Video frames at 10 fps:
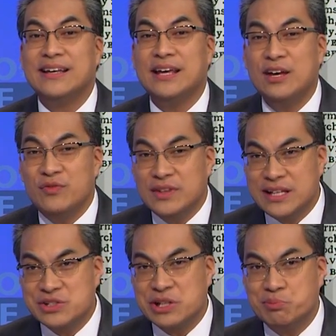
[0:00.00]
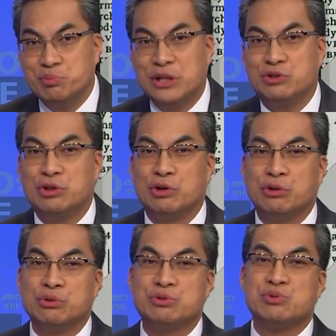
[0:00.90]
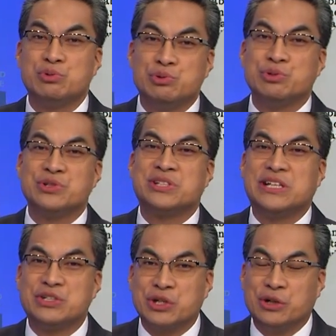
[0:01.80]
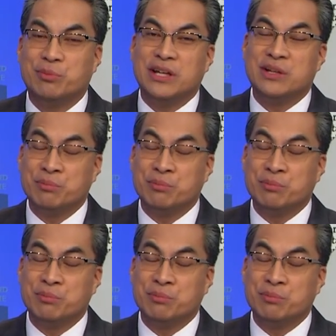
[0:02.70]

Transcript: if they submit to those rules determined